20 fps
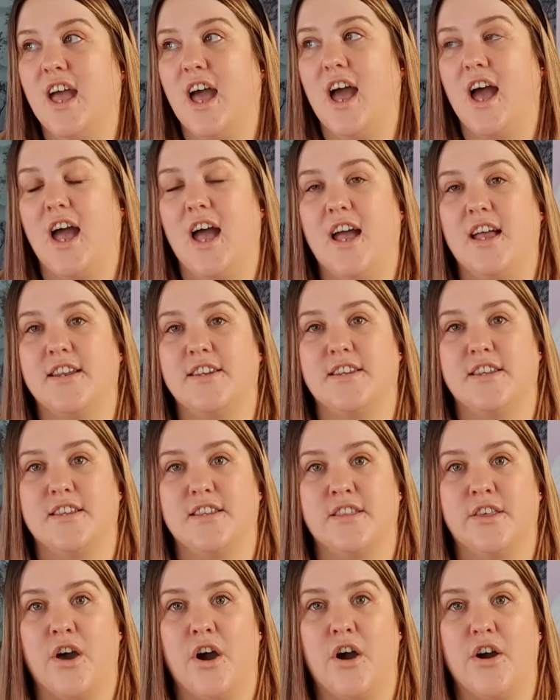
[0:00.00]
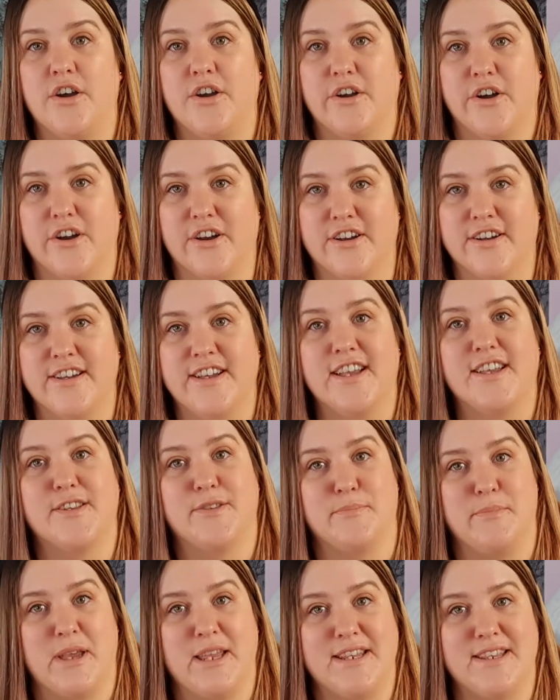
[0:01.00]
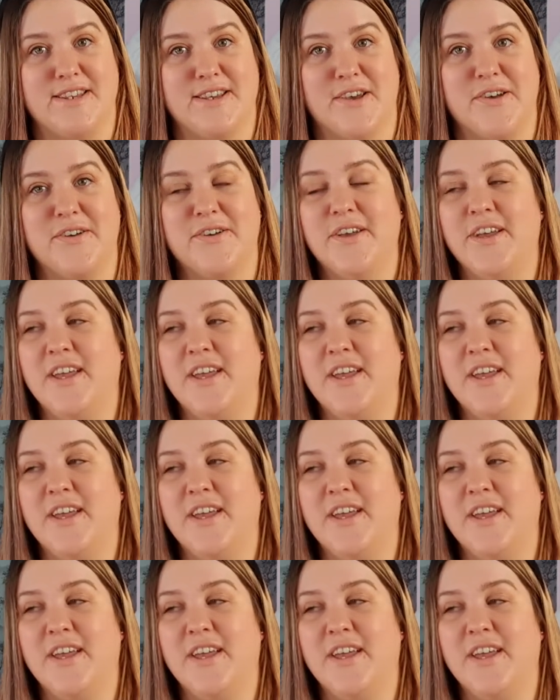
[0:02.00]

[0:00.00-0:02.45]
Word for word: and the hunger is mental.